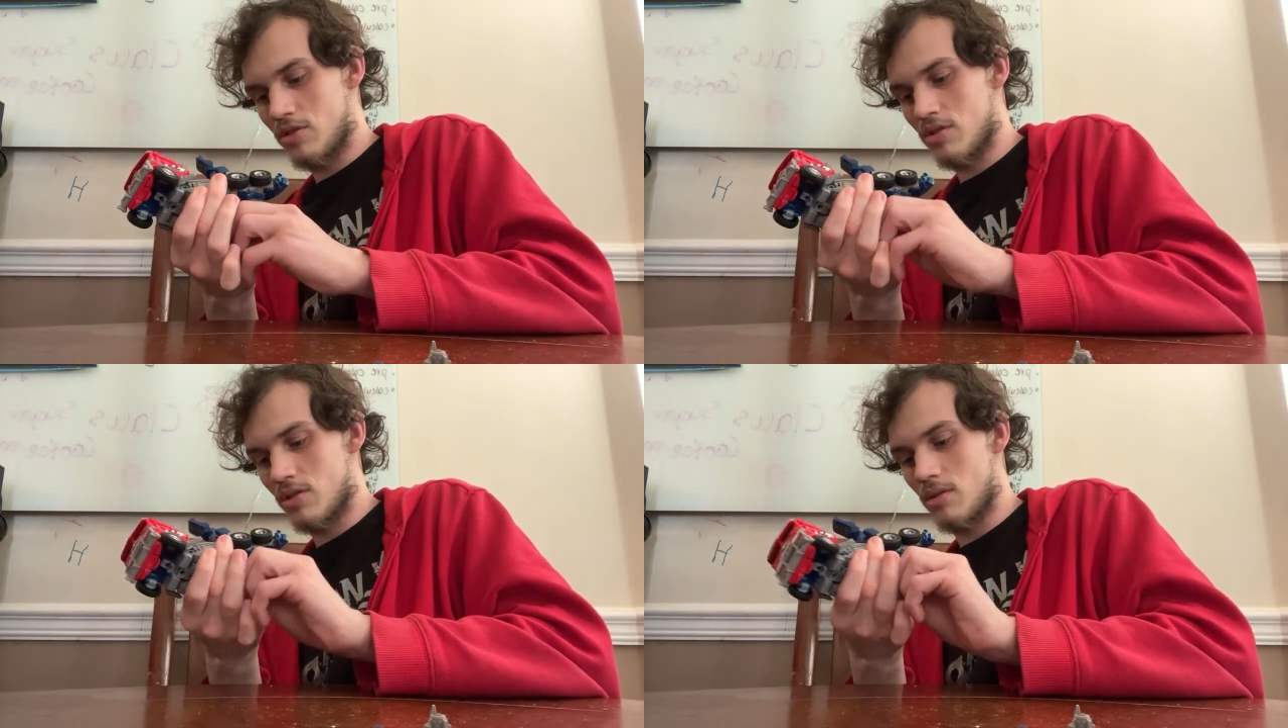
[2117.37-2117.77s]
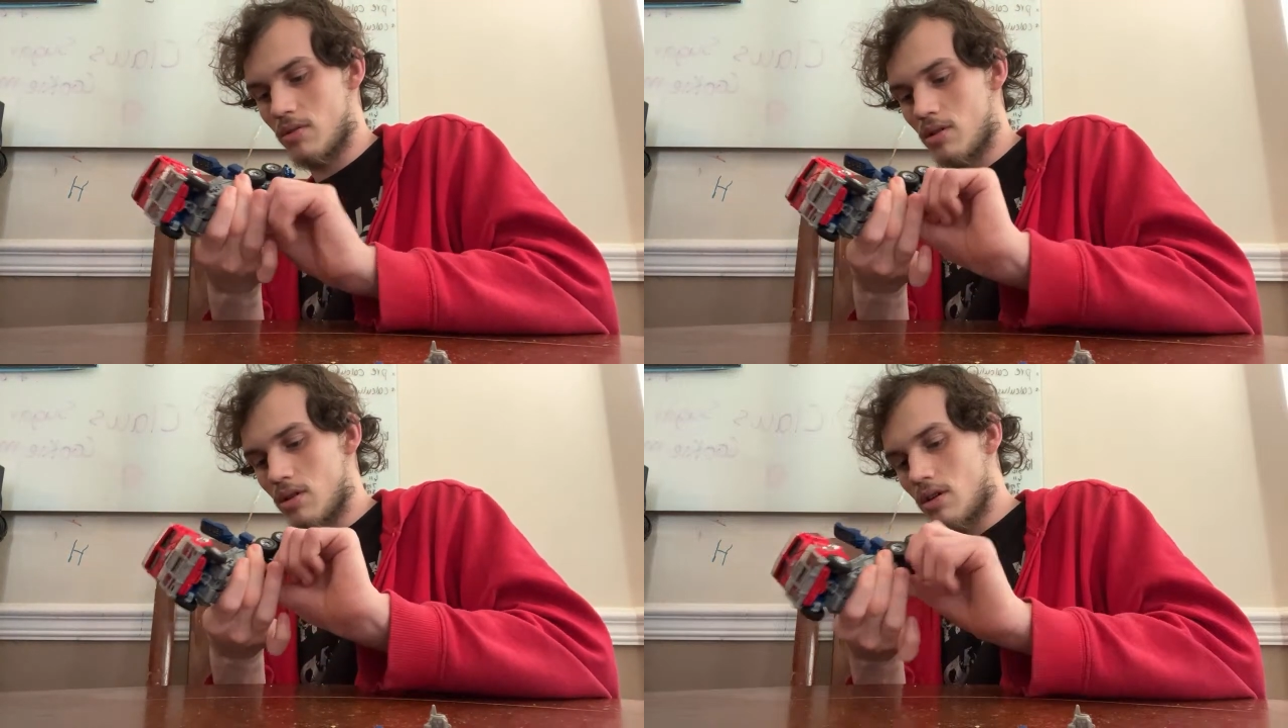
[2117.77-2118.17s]
Just gonna
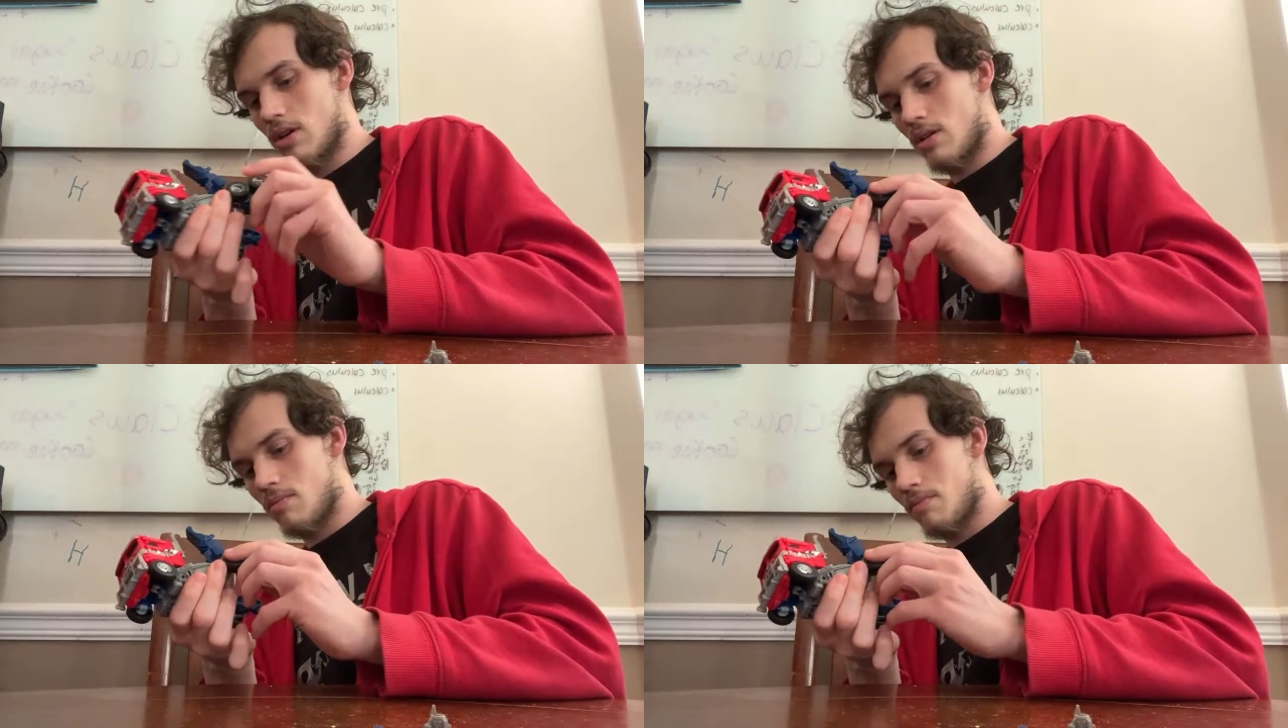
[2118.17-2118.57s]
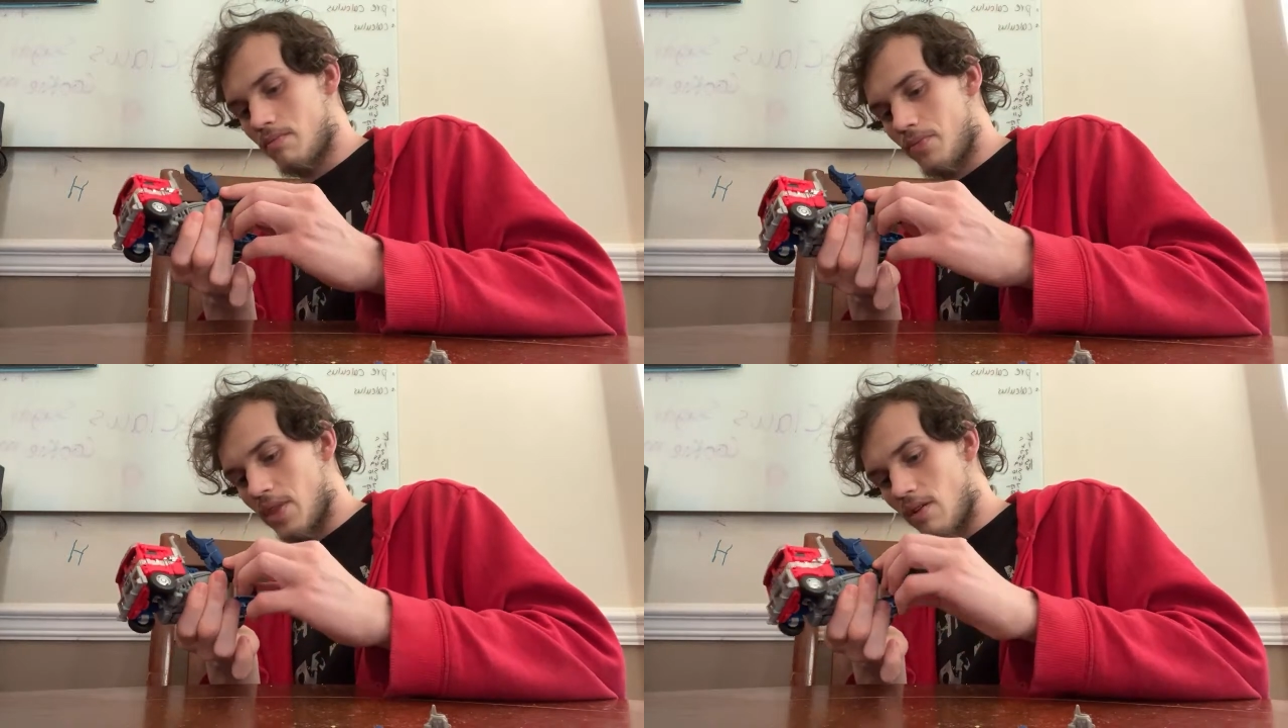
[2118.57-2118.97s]

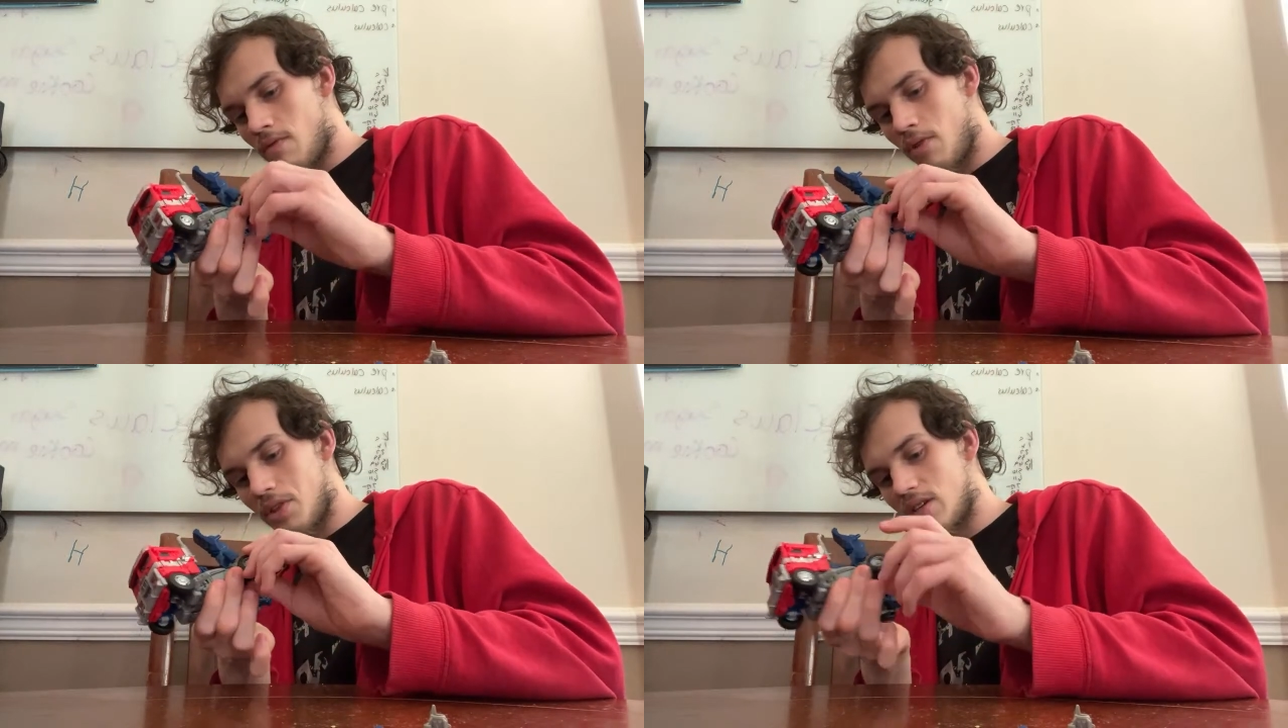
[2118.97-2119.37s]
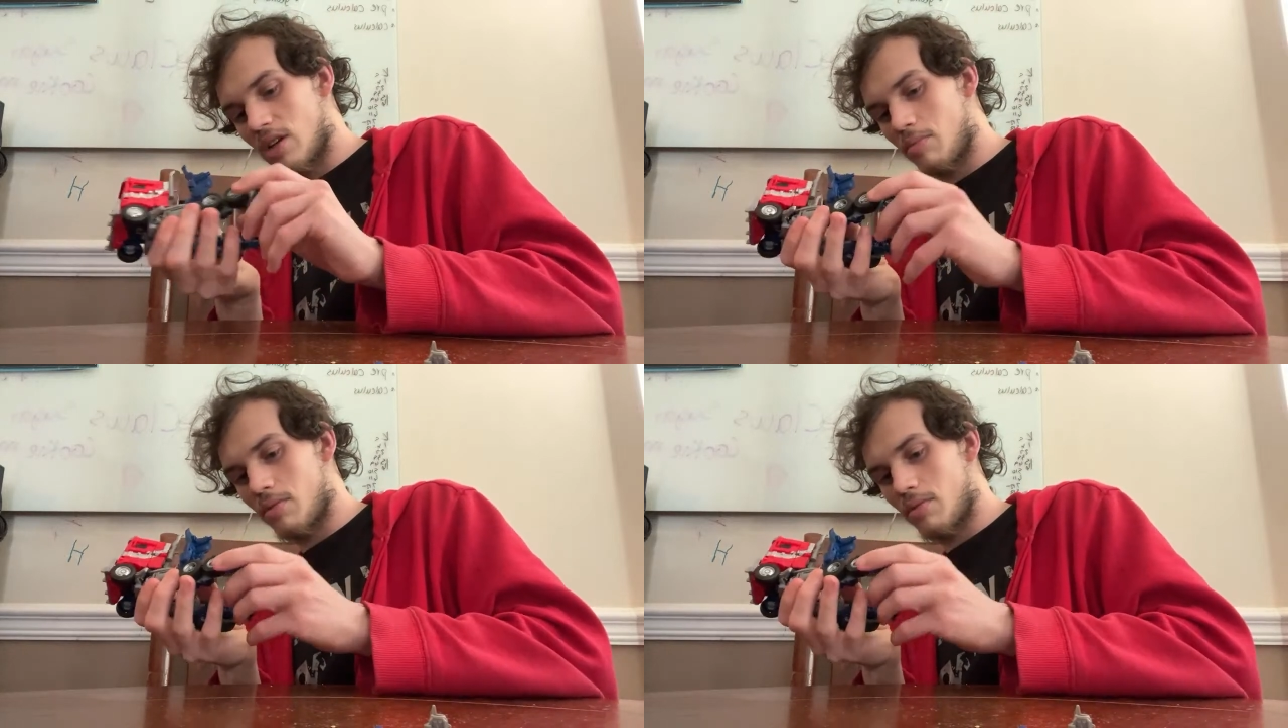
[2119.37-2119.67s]
fold these up.